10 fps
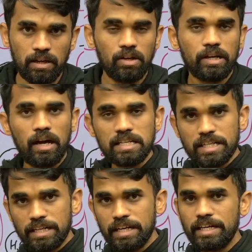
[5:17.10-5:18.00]

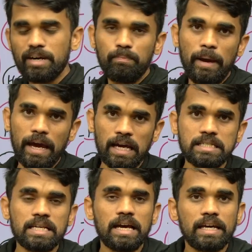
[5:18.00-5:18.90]
concentrated
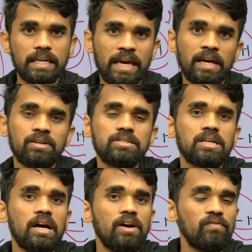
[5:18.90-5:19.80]
base gives
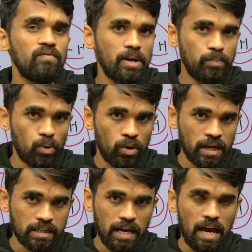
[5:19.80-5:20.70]
one
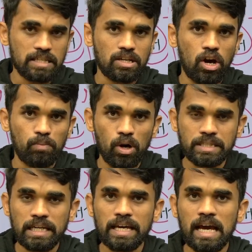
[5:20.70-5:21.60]
product as
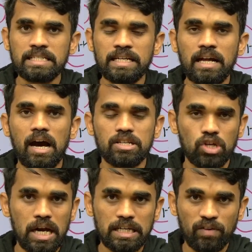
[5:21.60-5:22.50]
carboxylic acid or
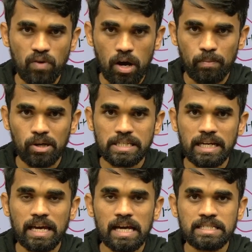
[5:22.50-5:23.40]
salt of
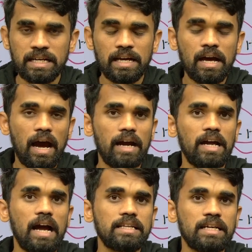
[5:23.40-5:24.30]
carboxylic acid, and
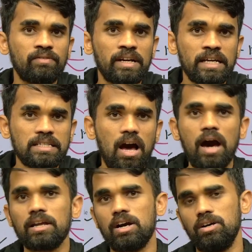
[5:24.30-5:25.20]
another one is
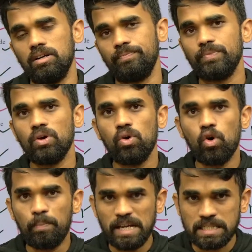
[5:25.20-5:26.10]
alcohol.
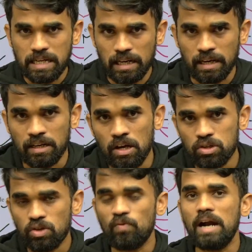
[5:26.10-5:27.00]
Hope it is clear.
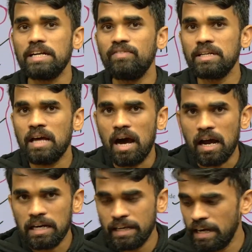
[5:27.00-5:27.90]
So whatever the
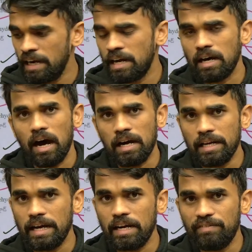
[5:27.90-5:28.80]

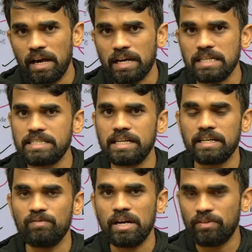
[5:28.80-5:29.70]
aldehyde we are
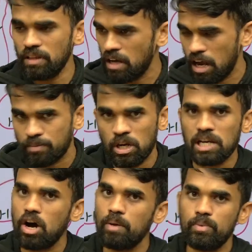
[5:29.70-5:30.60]
considering, whatever the carbonyl
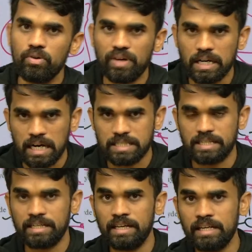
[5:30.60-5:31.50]
compound we are
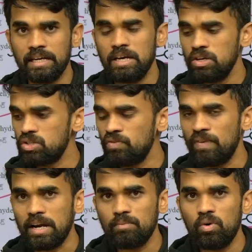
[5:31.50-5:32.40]
considering, so
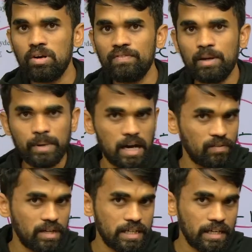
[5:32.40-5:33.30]
one mole will be
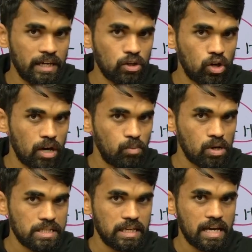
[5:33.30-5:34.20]
converting into
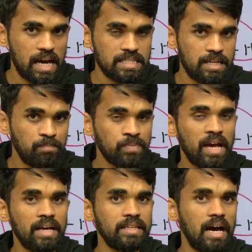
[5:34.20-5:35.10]
carboxylic acid
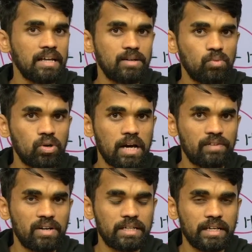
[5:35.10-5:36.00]
and the other mole
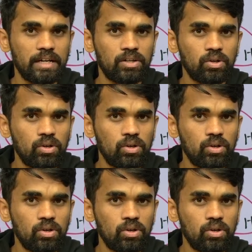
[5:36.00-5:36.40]
converting into